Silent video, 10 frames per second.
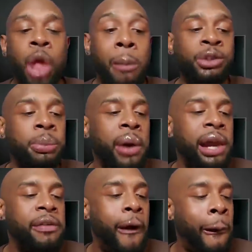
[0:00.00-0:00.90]
her. I'm so
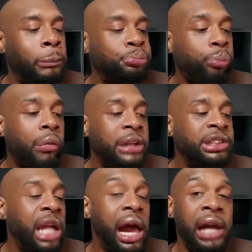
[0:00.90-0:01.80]
proud of her.
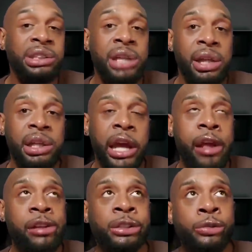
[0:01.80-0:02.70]
And then I got another
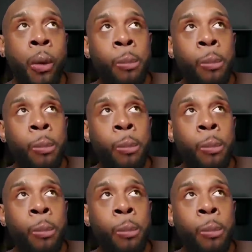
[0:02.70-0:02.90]
niece